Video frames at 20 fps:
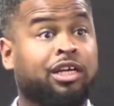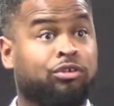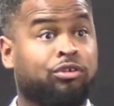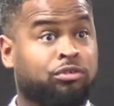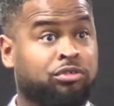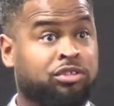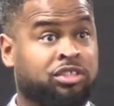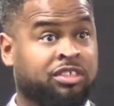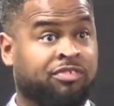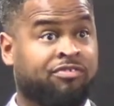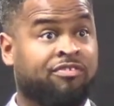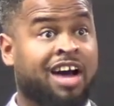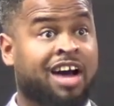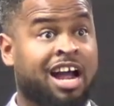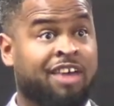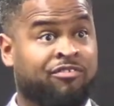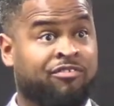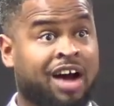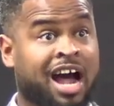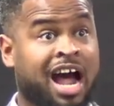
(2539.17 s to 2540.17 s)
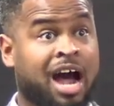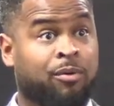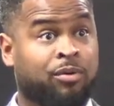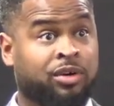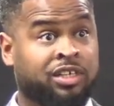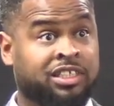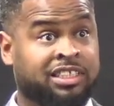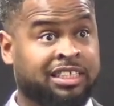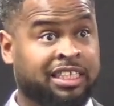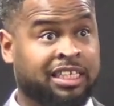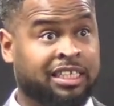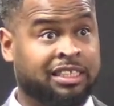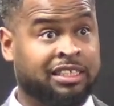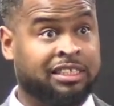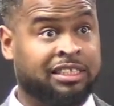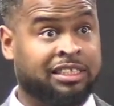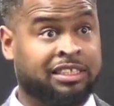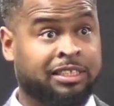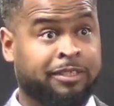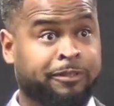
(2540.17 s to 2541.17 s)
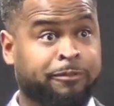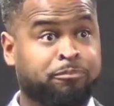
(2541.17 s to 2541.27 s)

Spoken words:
crucified for our sins.